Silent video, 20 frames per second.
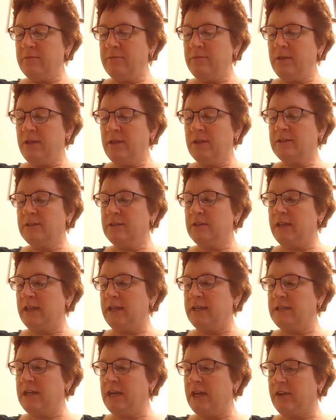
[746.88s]
means
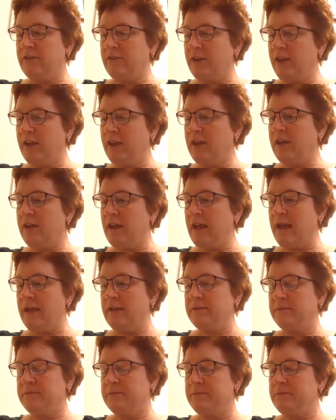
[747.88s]
like
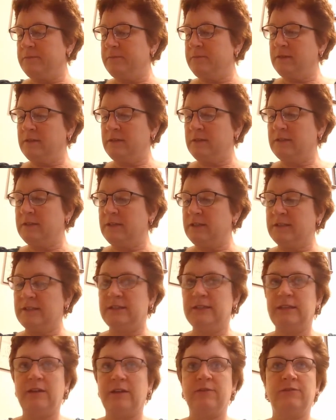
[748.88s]
diarrhea.
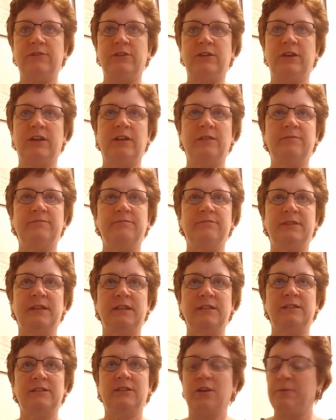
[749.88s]
Doesn't sound very
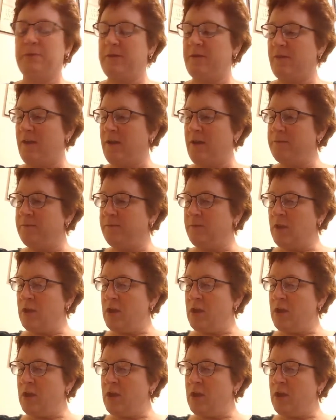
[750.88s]
nice to talk about that.